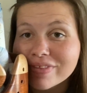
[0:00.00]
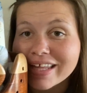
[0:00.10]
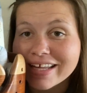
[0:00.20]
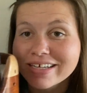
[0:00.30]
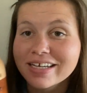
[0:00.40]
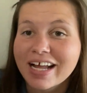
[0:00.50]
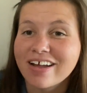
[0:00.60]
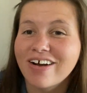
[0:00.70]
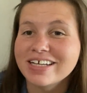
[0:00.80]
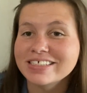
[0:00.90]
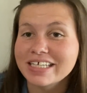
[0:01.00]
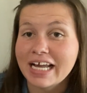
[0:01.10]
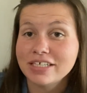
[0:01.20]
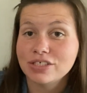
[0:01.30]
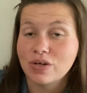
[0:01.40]
And I
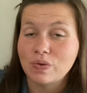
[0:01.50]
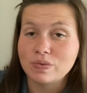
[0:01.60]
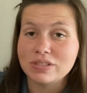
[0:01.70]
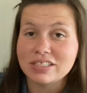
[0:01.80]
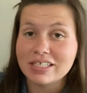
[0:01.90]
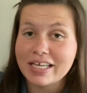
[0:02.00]
don't